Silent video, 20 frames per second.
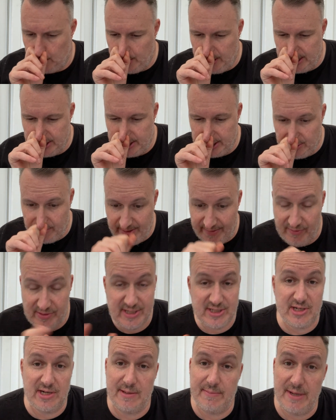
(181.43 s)
quite sure whether
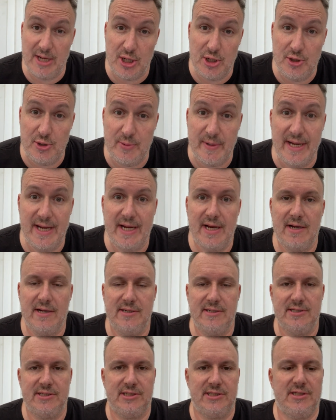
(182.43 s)
it's going to be a New
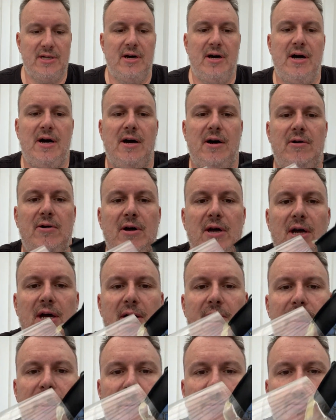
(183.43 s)
England style,
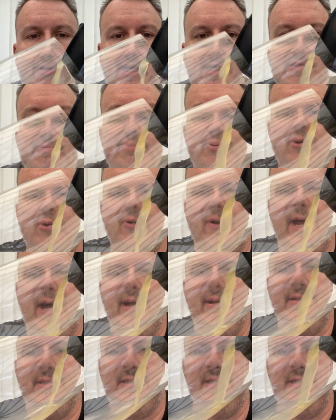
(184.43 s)
but let's pour it out and